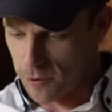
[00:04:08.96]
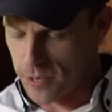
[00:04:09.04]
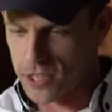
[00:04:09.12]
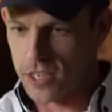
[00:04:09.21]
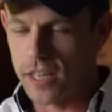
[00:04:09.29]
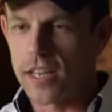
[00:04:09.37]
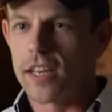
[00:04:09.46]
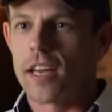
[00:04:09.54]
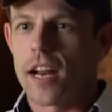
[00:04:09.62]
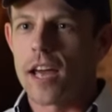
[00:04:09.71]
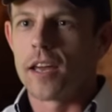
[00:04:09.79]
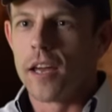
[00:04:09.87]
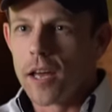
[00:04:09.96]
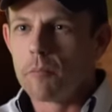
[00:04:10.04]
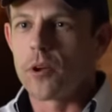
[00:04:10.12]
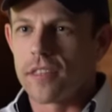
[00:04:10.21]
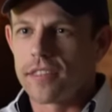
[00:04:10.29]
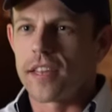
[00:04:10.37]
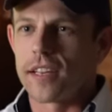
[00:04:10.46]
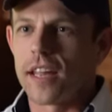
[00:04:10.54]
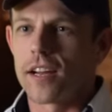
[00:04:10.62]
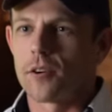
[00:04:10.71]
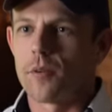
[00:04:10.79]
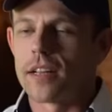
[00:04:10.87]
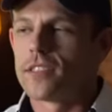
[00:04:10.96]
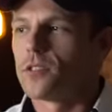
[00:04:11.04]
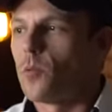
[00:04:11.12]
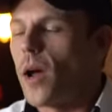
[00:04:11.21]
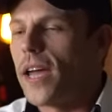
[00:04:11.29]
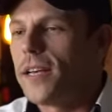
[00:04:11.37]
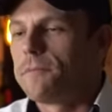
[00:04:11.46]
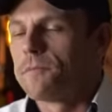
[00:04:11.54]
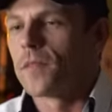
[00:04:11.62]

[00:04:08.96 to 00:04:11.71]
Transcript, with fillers: there rigidly, and I put a thin layer of red suede.